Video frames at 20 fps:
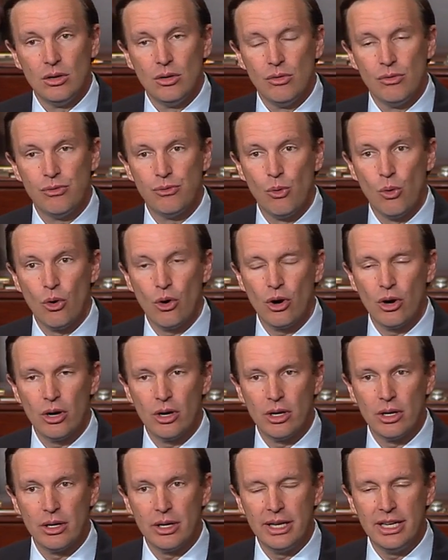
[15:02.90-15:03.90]

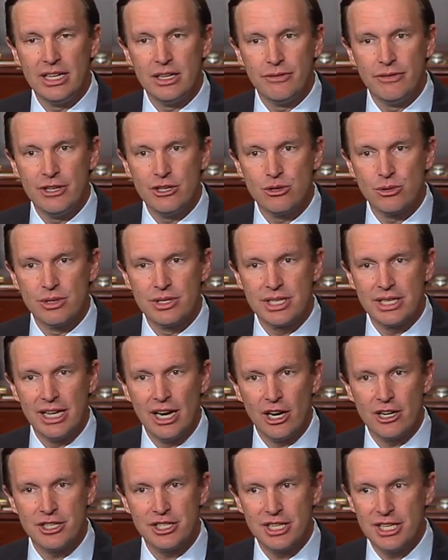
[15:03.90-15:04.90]
for individuals in
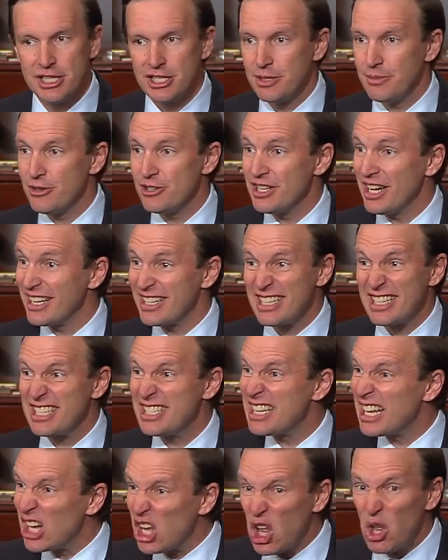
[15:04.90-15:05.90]
our system, there's not a
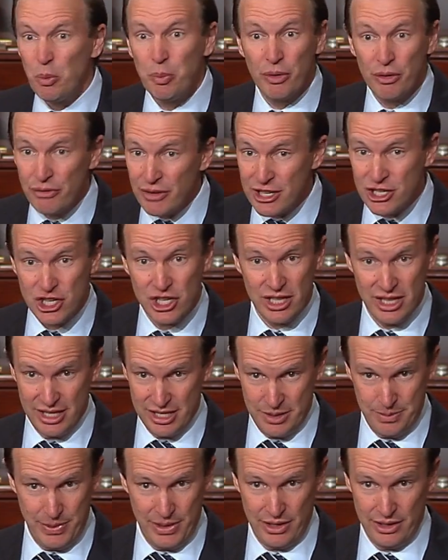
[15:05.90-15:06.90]
single provision in
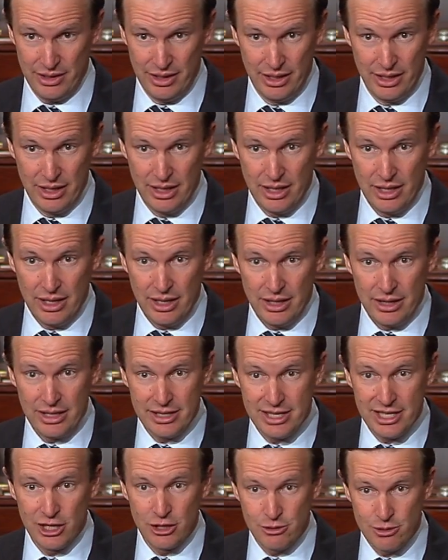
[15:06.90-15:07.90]
this bill
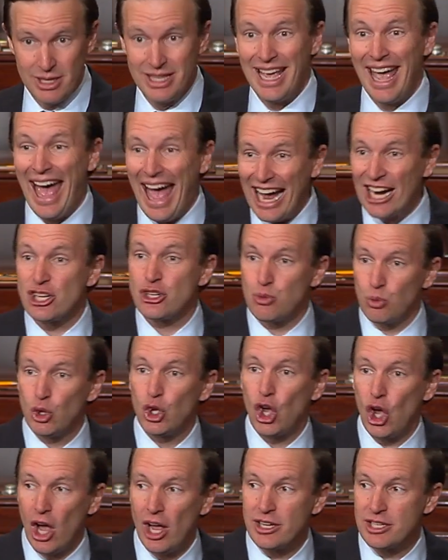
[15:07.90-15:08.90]
that deals with the actual
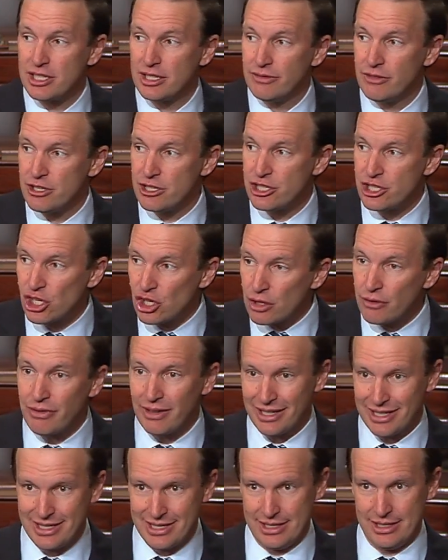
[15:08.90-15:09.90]
cost of the
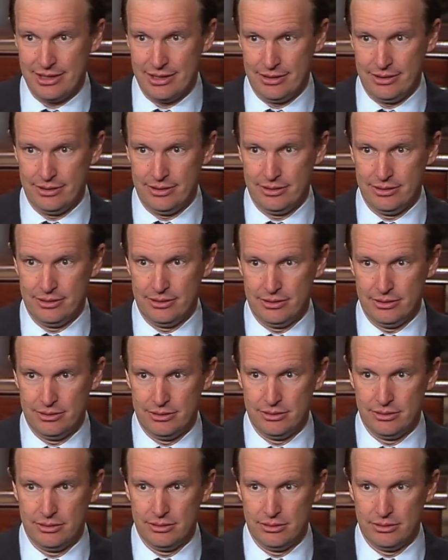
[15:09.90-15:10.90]
service,
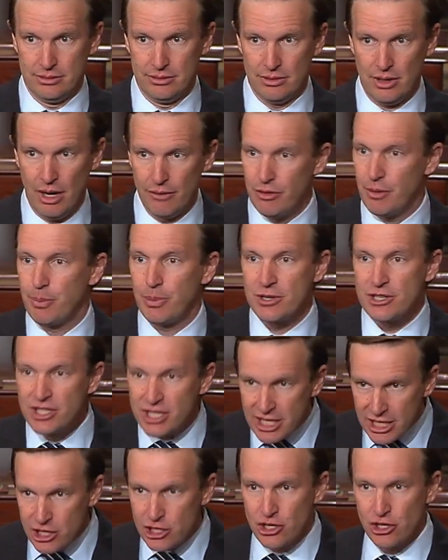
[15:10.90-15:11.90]
of the
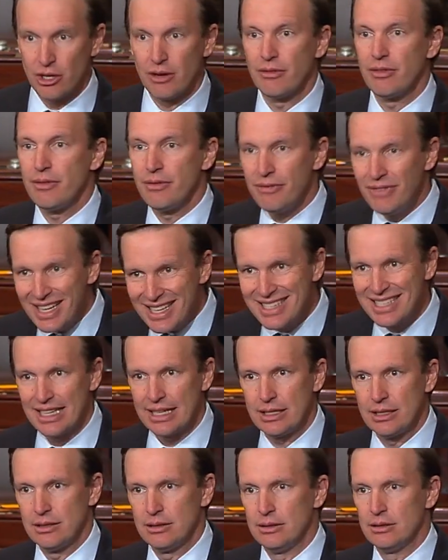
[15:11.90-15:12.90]
procedure, of the
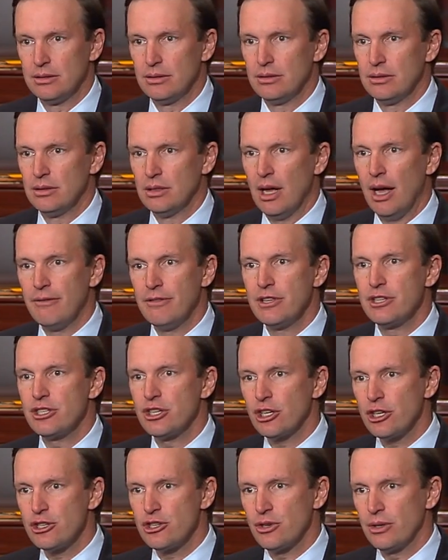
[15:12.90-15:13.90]
visit, of the
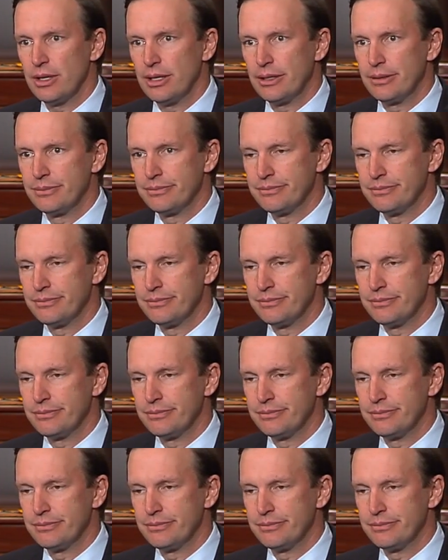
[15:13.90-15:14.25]
surgery.